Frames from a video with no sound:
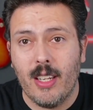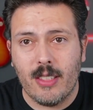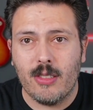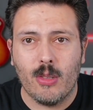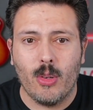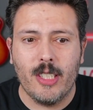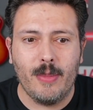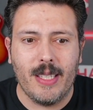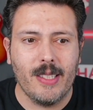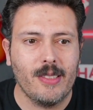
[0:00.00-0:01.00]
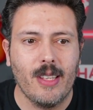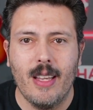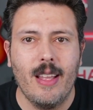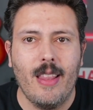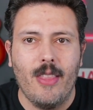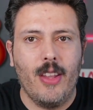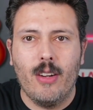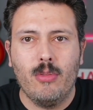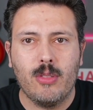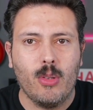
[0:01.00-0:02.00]
on stories because there
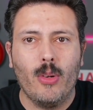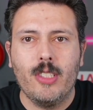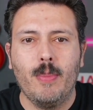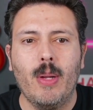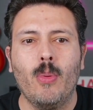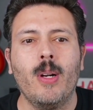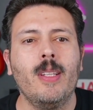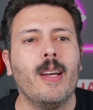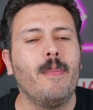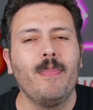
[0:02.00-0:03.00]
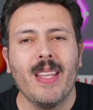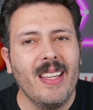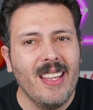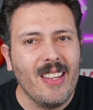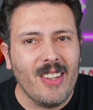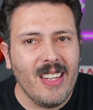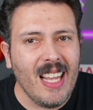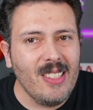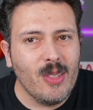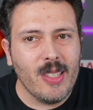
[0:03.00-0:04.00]
are stories to be worked on, you're
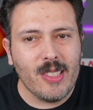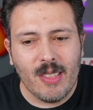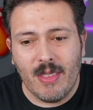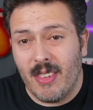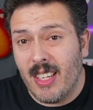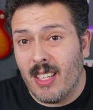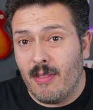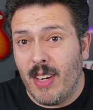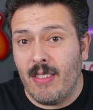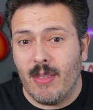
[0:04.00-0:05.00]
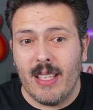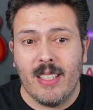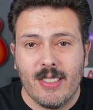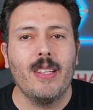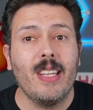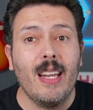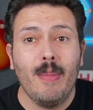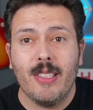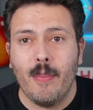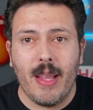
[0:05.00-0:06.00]
not doing yourself a very good favor, right? there's, there's got to be
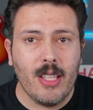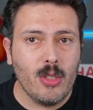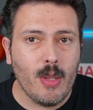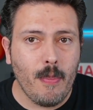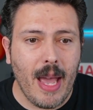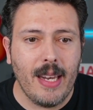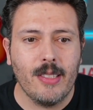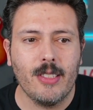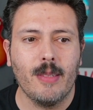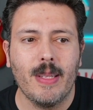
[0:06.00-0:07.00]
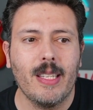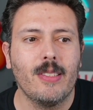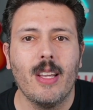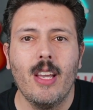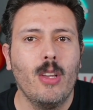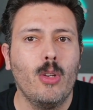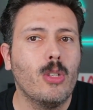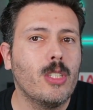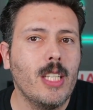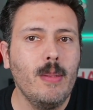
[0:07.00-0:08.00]
some method to the madness here because
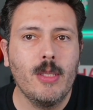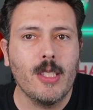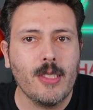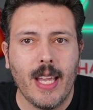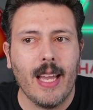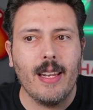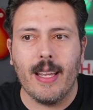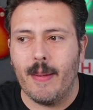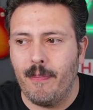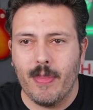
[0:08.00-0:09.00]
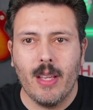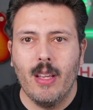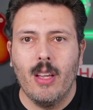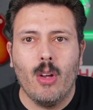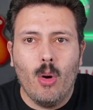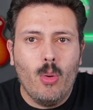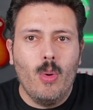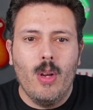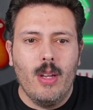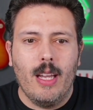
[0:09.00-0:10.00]
your team just can't like go
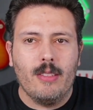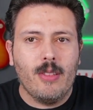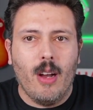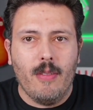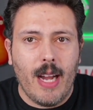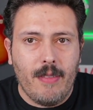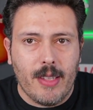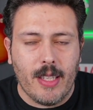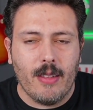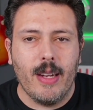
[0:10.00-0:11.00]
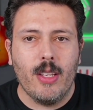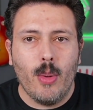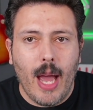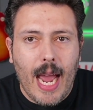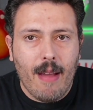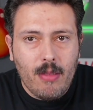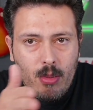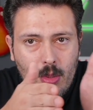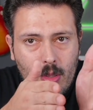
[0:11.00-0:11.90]
and solve everything, right? You have to